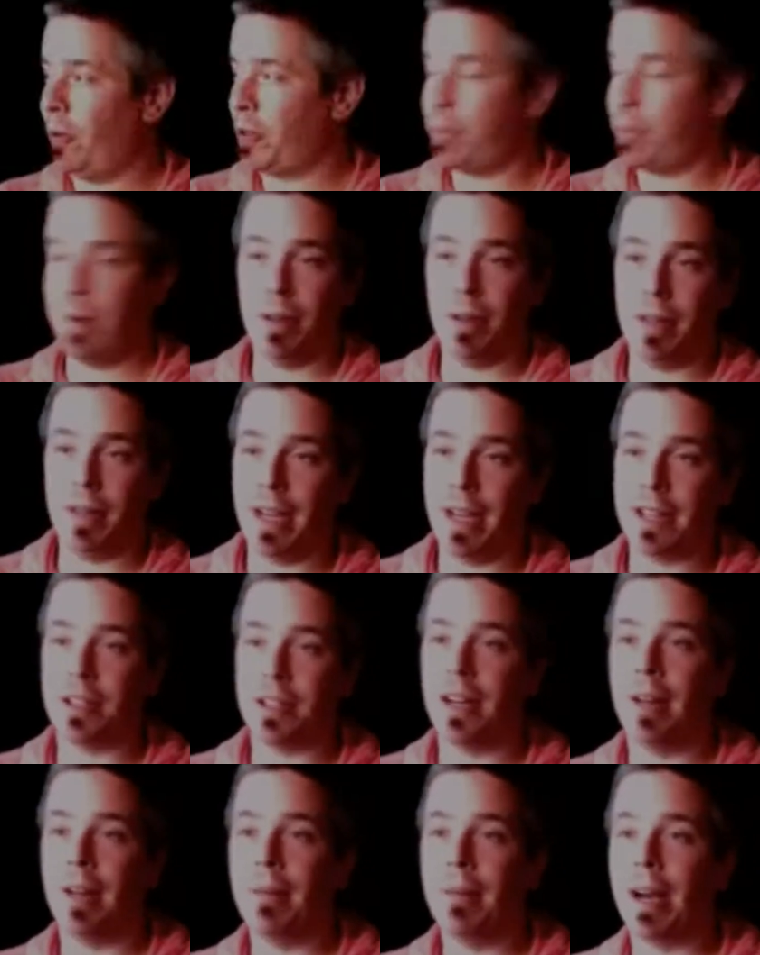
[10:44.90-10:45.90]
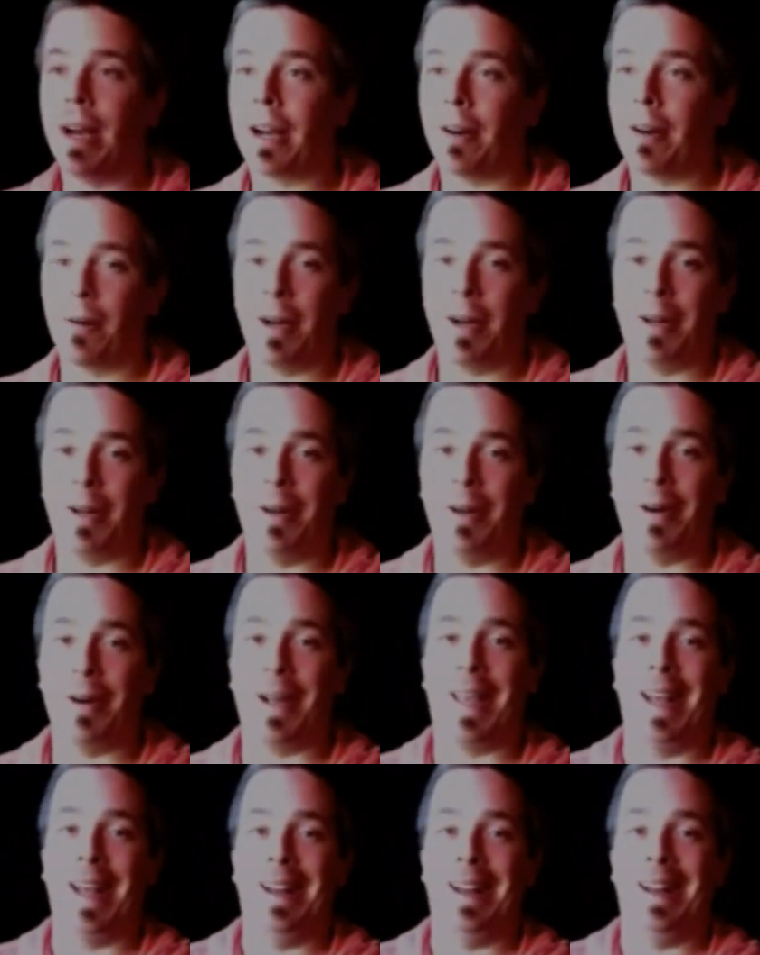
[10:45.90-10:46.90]
whole spiel yesterday. I'm not going to redo it
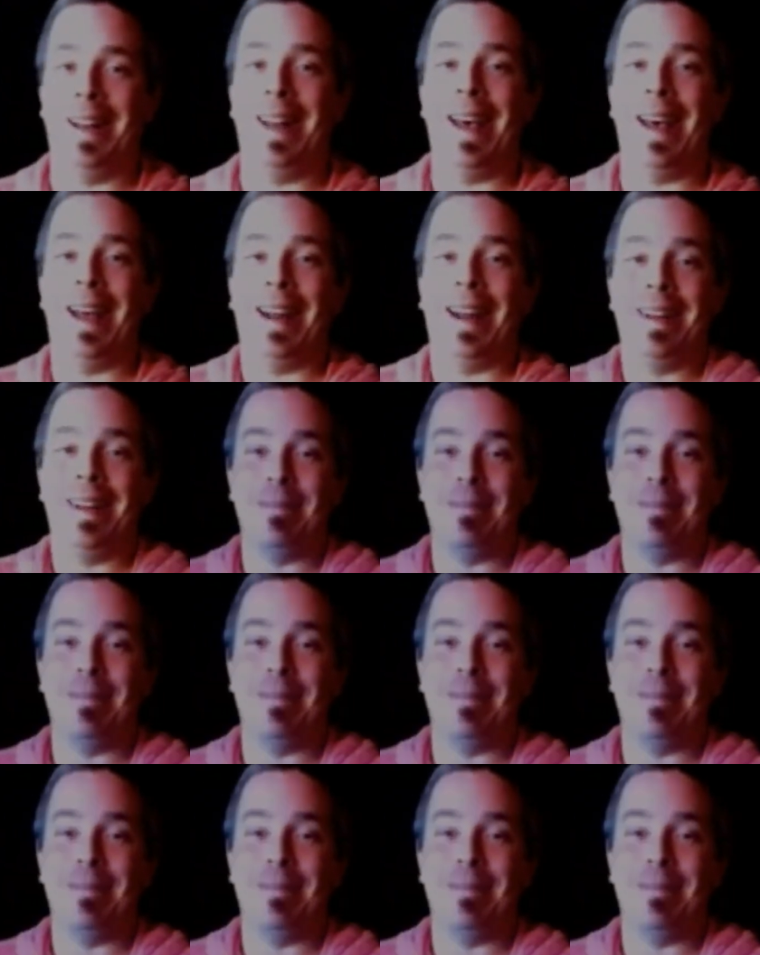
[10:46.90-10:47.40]
again today.